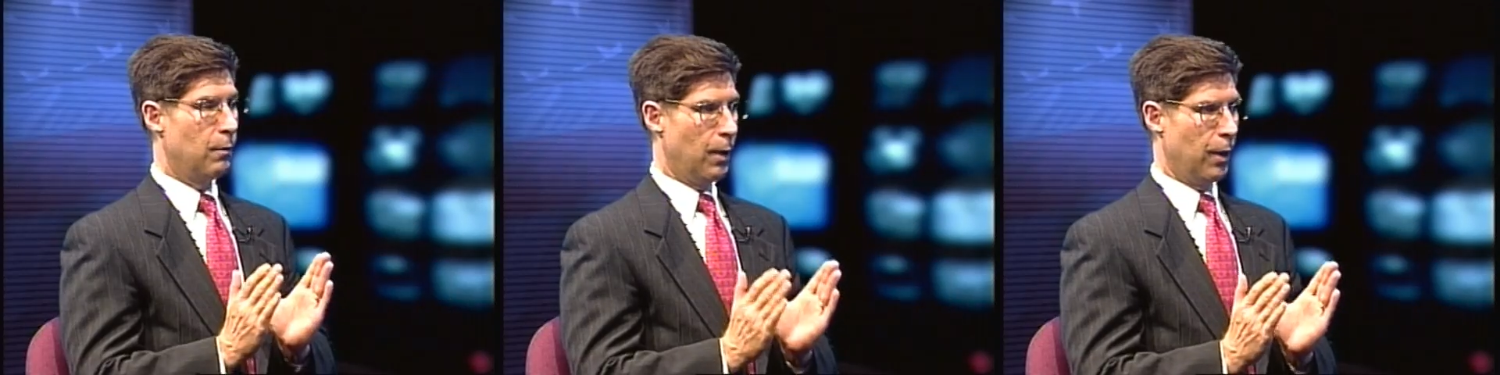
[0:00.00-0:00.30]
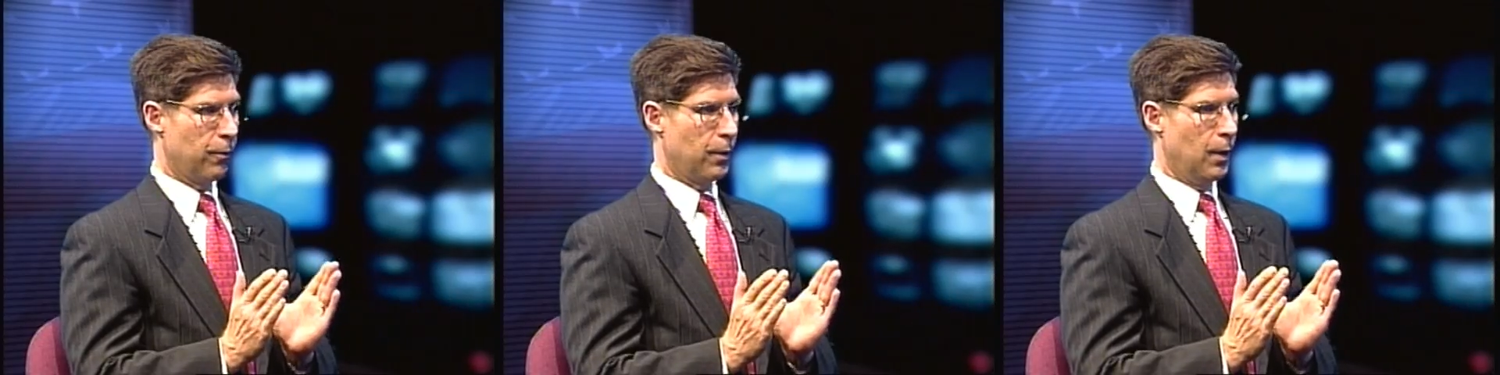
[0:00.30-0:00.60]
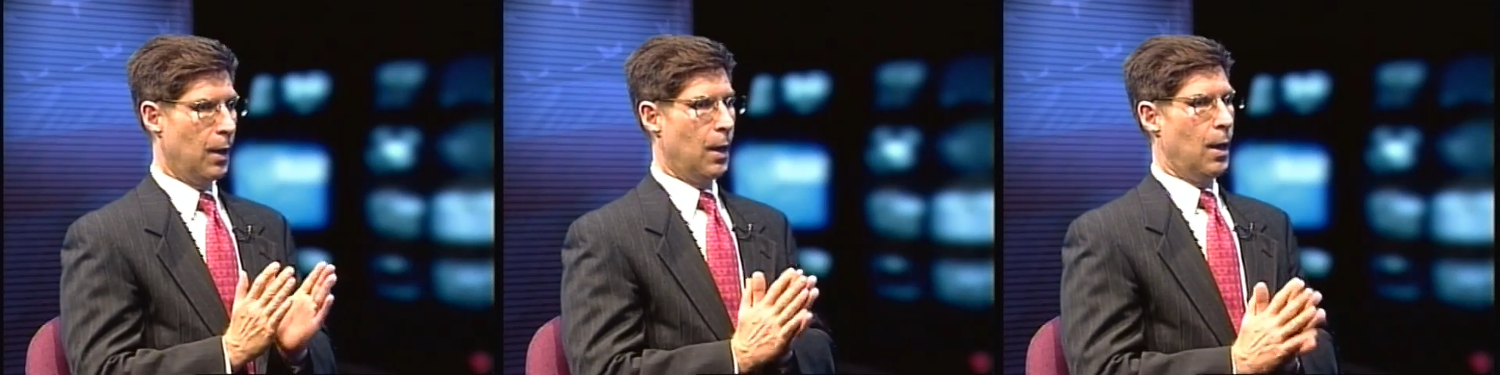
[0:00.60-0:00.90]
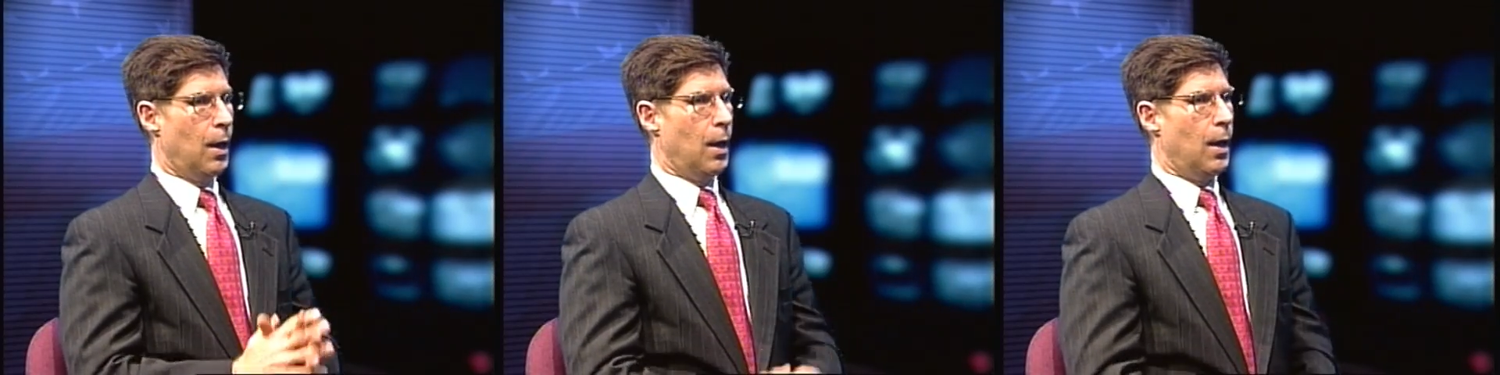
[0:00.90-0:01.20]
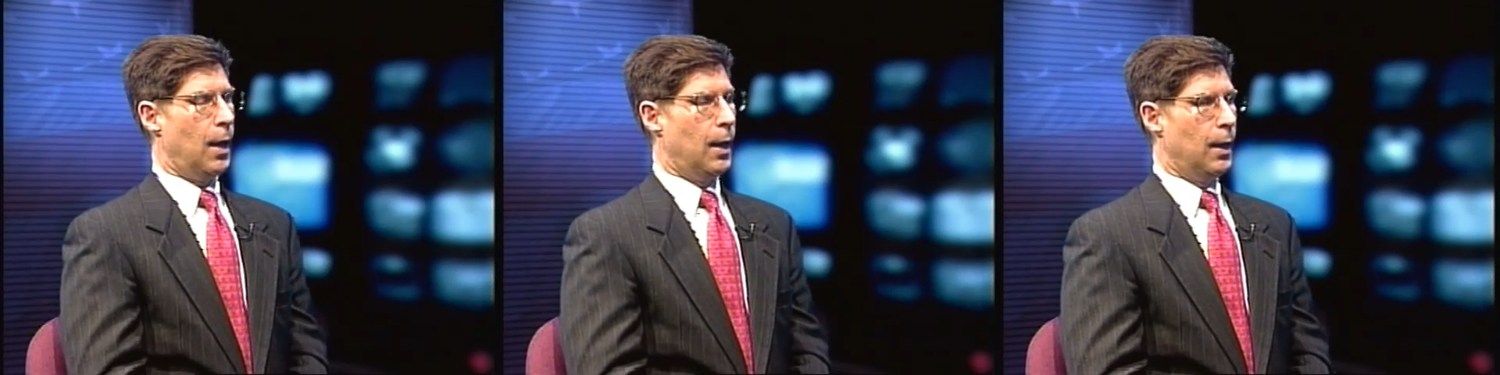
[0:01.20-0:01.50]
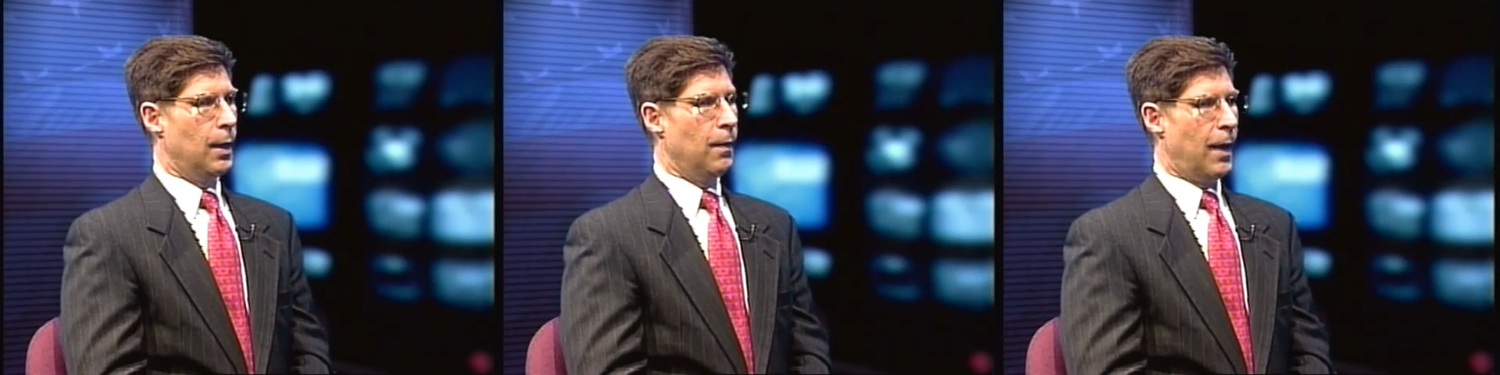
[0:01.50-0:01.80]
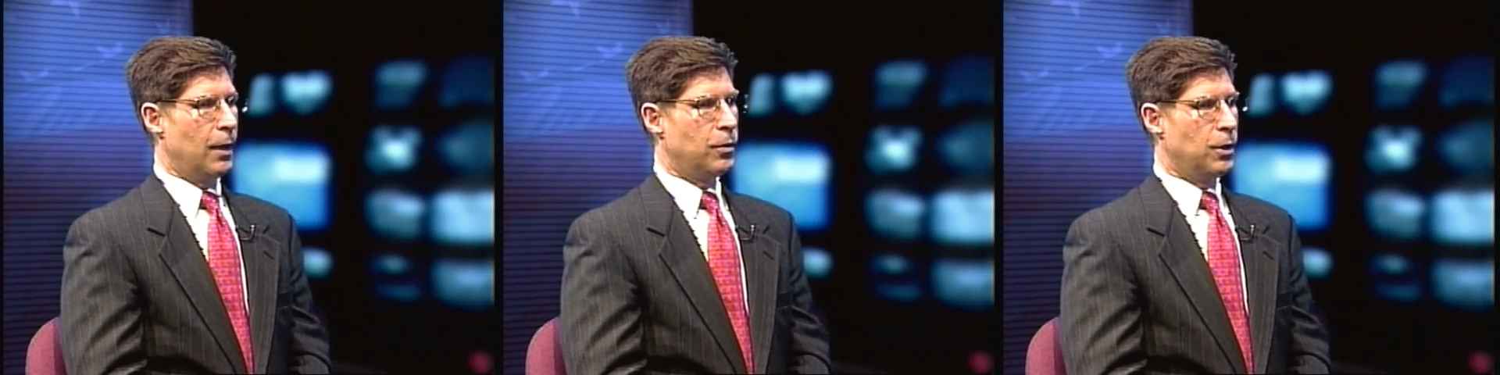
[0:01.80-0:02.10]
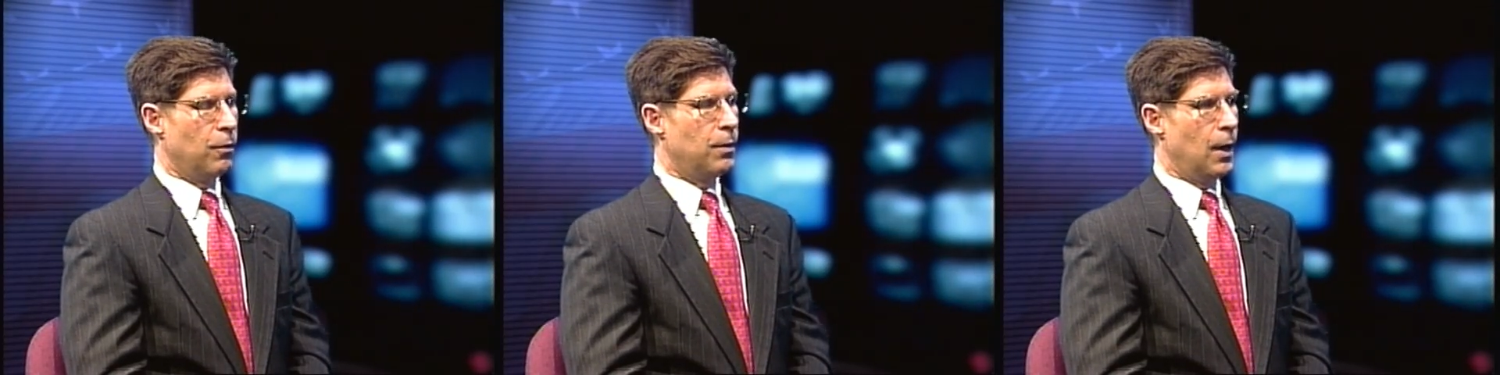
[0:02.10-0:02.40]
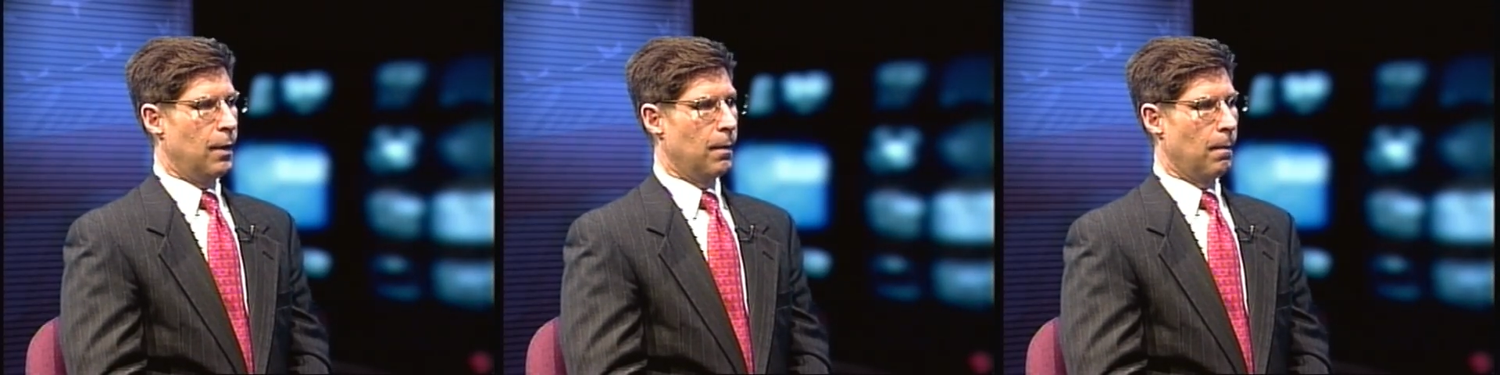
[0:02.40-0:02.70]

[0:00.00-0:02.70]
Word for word: risk. Mm-hmm. And that's just. And you can't